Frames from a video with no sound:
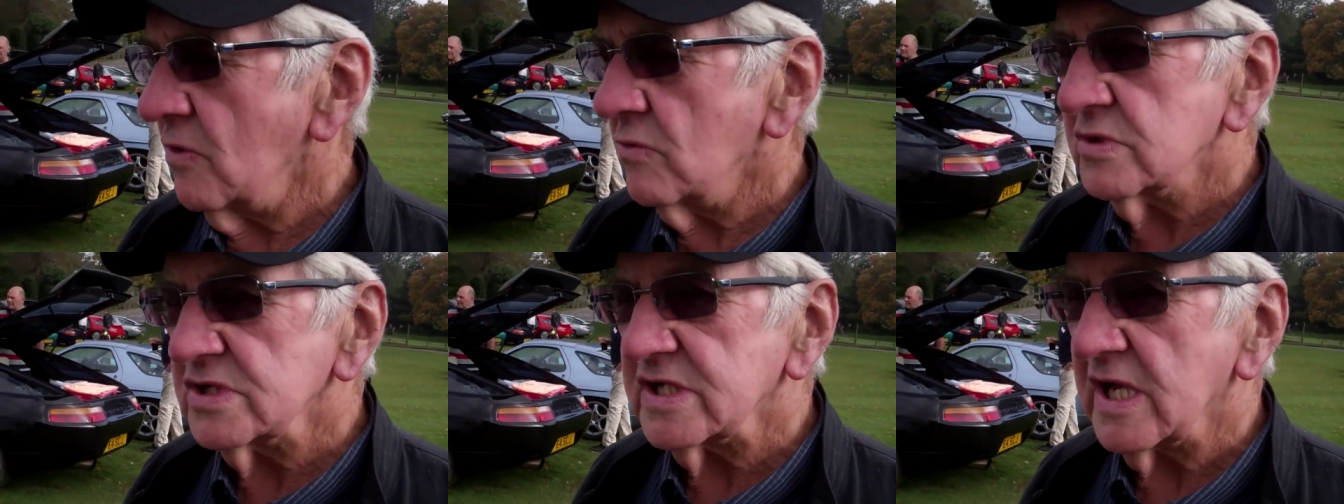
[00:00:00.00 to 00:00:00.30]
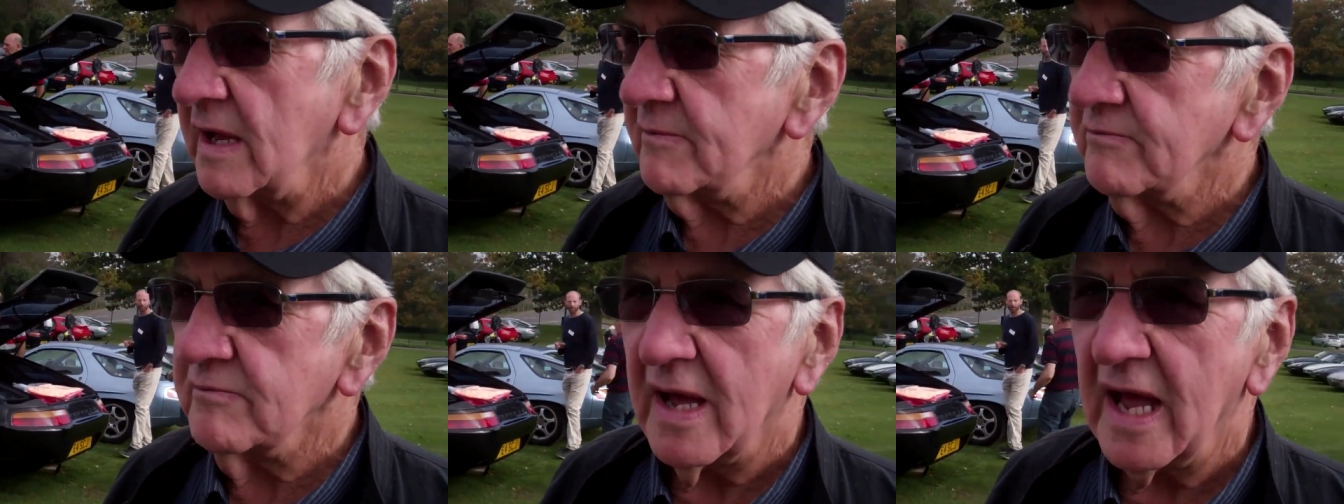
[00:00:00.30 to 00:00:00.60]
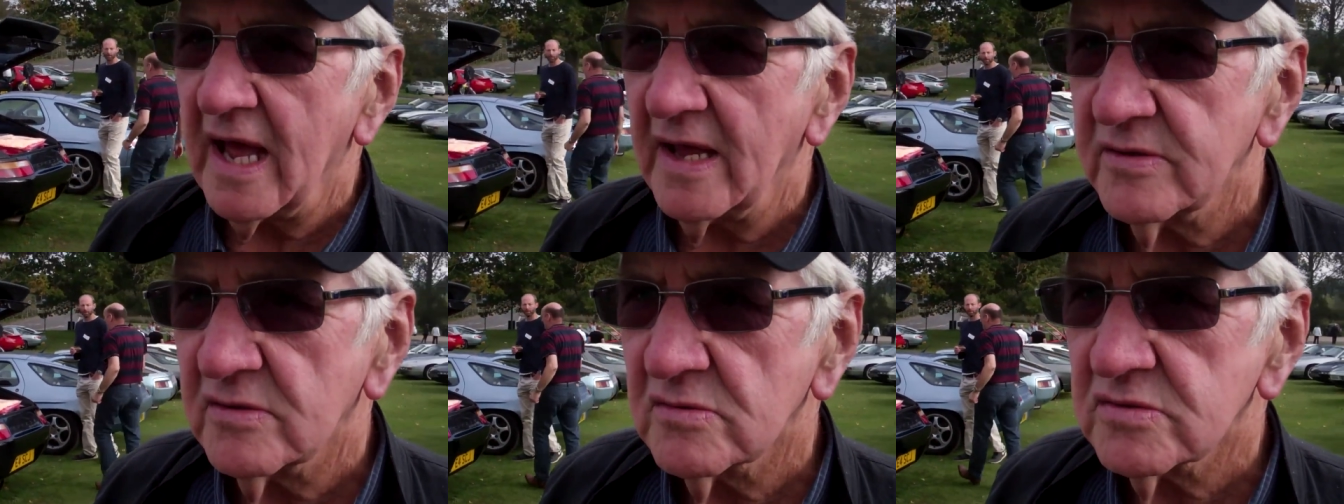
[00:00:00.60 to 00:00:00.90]
always had
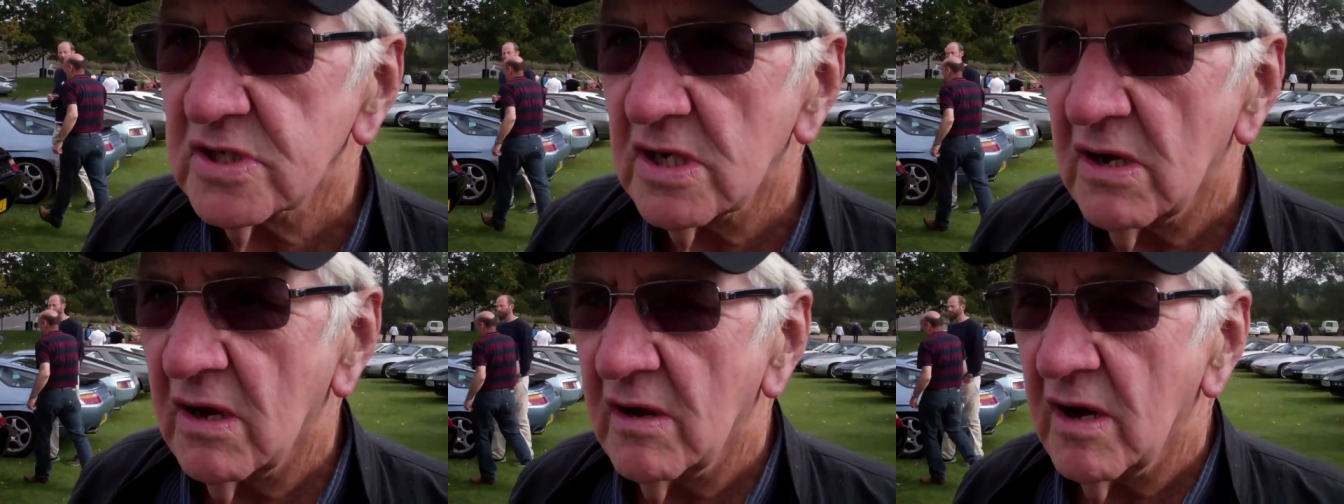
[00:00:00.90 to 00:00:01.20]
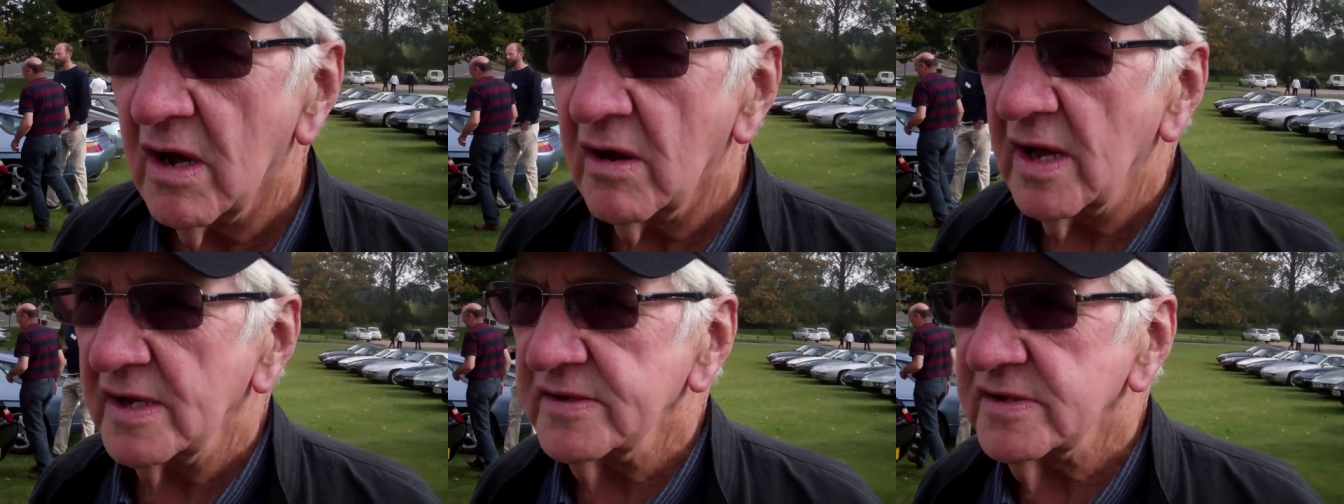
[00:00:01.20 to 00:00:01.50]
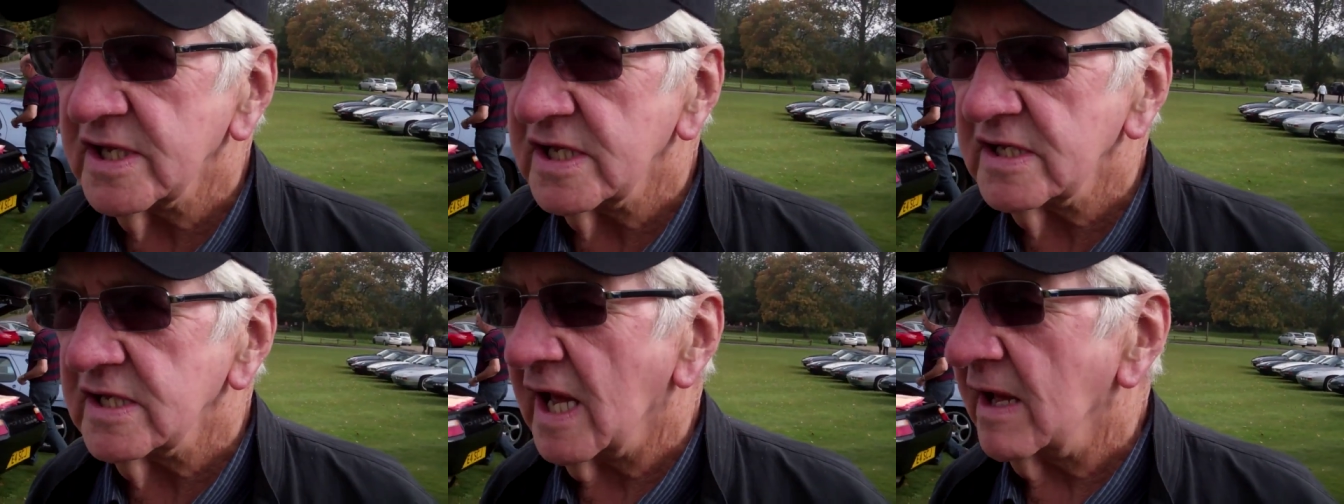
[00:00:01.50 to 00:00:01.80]
manuals. I, I
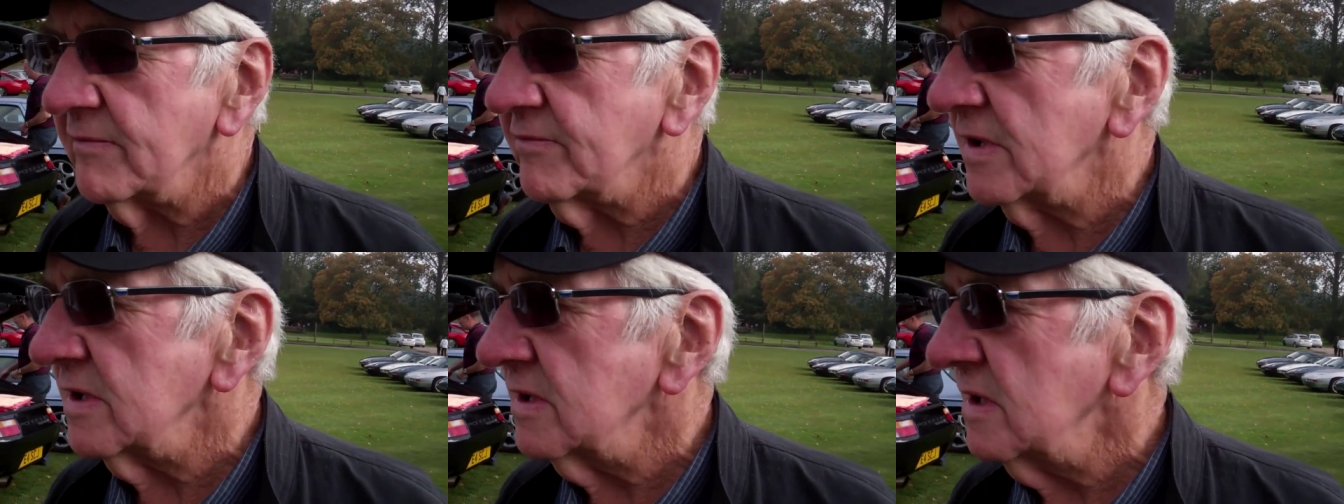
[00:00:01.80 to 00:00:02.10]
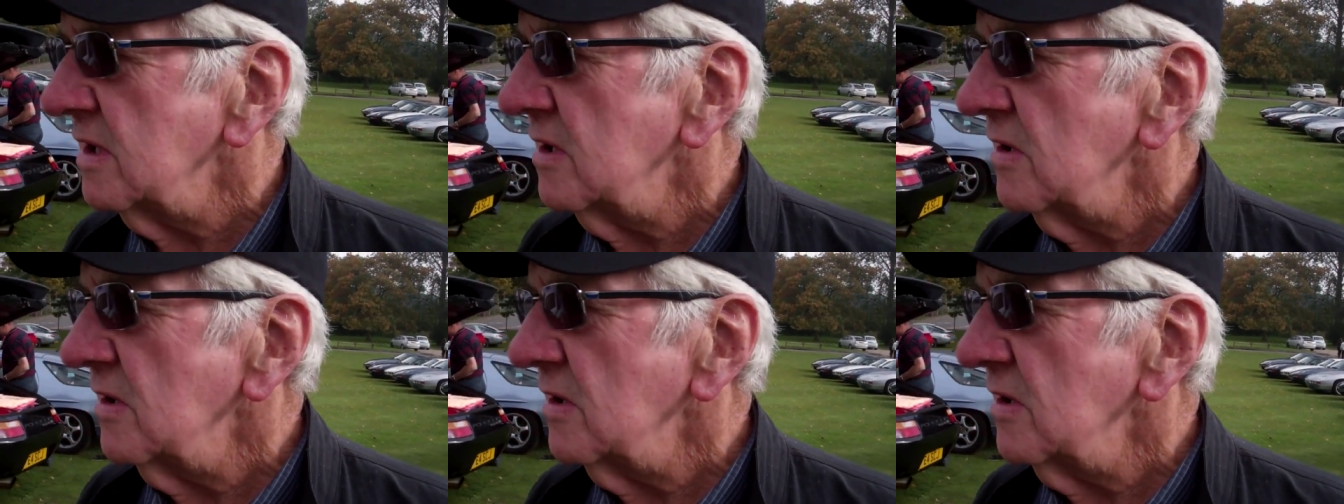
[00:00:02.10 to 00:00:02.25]
did have an